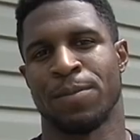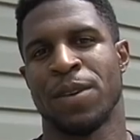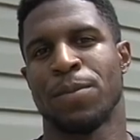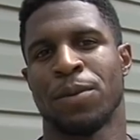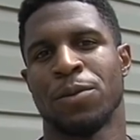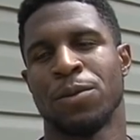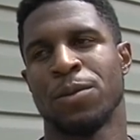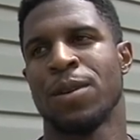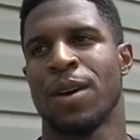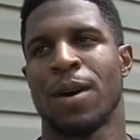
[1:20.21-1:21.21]
people who
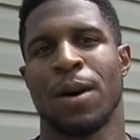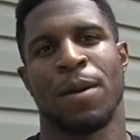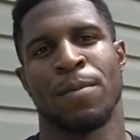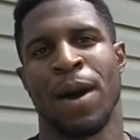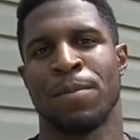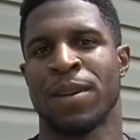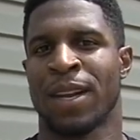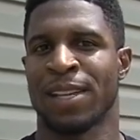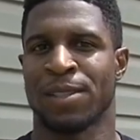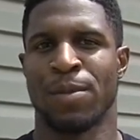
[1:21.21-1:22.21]
might be in
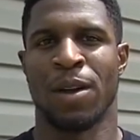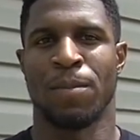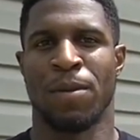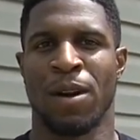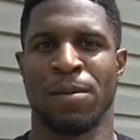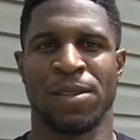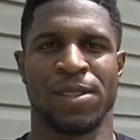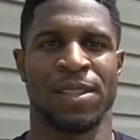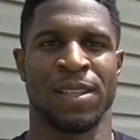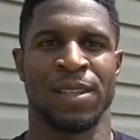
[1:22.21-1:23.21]
like small
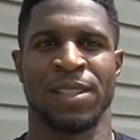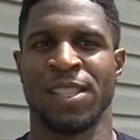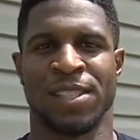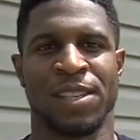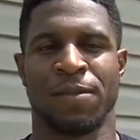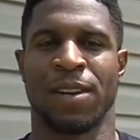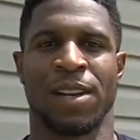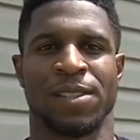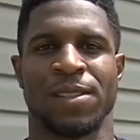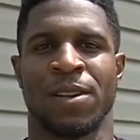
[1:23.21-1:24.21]
apartments and just different kind
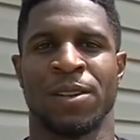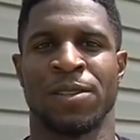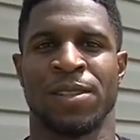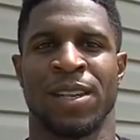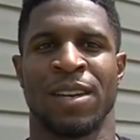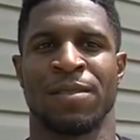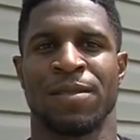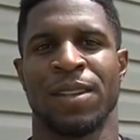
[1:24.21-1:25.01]
of scenarios in life.